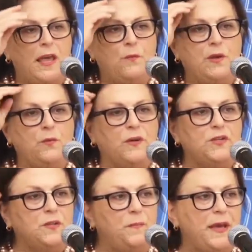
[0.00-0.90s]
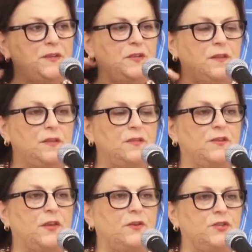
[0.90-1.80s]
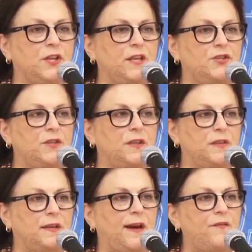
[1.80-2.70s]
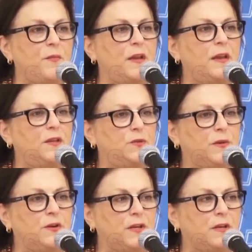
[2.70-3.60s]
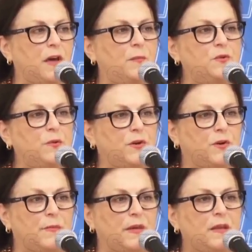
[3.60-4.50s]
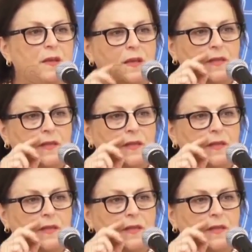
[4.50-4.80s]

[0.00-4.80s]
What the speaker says: and we wish the best in this negotiation that the government and Twitter can come to an agreement